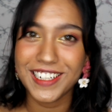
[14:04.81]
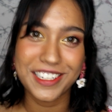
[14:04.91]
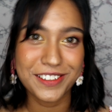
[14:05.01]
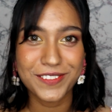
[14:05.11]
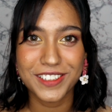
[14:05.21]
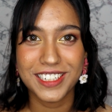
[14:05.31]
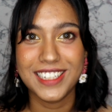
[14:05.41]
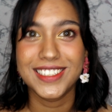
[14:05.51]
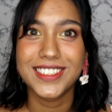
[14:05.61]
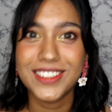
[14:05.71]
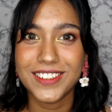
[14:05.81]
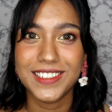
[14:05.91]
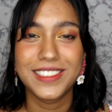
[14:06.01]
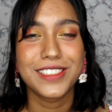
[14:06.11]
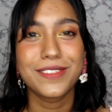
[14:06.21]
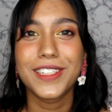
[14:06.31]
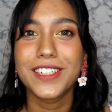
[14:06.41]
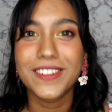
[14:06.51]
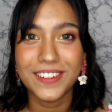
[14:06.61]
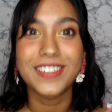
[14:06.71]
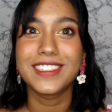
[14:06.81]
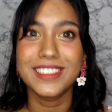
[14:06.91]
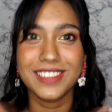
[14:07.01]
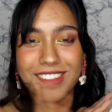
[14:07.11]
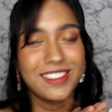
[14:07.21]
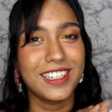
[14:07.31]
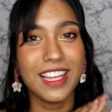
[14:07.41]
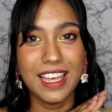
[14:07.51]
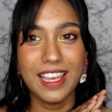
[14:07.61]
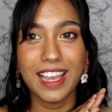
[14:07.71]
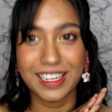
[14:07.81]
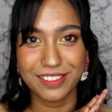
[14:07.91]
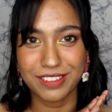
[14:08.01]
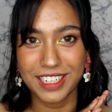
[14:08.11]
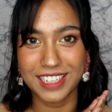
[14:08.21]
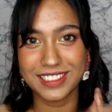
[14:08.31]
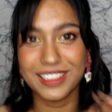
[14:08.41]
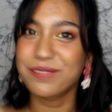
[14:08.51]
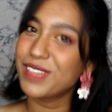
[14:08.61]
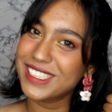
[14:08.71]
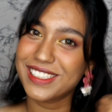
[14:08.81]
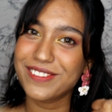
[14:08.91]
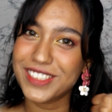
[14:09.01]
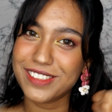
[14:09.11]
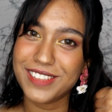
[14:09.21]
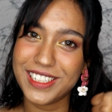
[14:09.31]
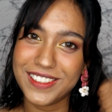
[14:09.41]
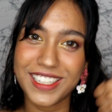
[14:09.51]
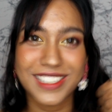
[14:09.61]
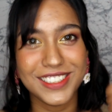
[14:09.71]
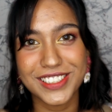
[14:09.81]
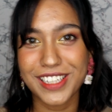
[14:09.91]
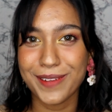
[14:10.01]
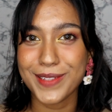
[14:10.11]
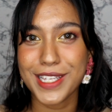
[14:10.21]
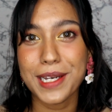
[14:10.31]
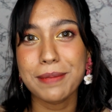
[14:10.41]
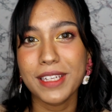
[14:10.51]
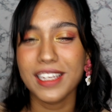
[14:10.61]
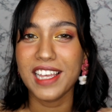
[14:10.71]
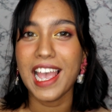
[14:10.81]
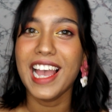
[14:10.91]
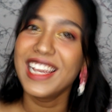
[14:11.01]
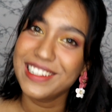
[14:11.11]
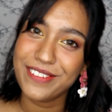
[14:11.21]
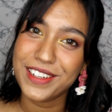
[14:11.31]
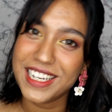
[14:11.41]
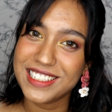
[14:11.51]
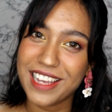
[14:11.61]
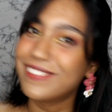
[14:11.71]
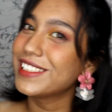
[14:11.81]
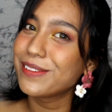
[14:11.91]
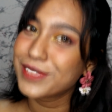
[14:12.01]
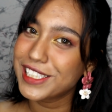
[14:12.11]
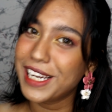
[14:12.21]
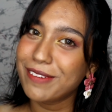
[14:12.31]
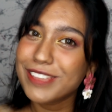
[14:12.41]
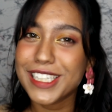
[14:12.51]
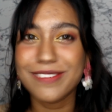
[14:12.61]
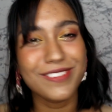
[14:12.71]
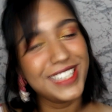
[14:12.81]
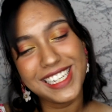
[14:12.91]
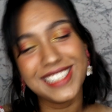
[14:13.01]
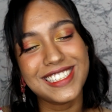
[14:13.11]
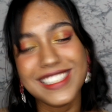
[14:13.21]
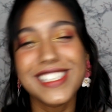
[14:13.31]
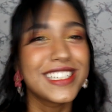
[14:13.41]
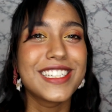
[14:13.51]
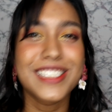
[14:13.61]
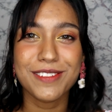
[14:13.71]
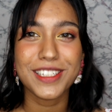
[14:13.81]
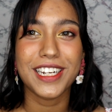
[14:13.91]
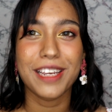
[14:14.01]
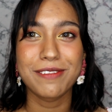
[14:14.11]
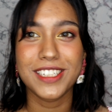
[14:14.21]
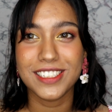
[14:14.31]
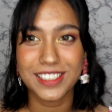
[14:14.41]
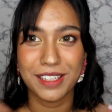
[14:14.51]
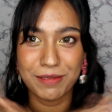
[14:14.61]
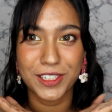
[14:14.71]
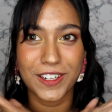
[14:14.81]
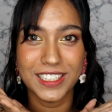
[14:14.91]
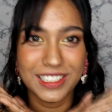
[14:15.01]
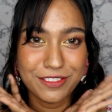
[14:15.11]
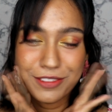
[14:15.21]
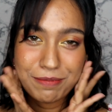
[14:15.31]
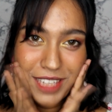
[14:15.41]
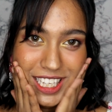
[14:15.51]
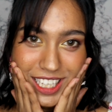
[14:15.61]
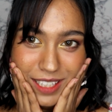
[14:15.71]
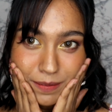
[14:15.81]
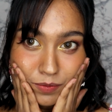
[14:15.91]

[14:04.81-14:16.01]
I hope you guys enjoyed this video or this look, and if you guys did, please give this video a huge thumbs up. And if you guys haven't subscribed yet, please consider subscribing to see more content from me.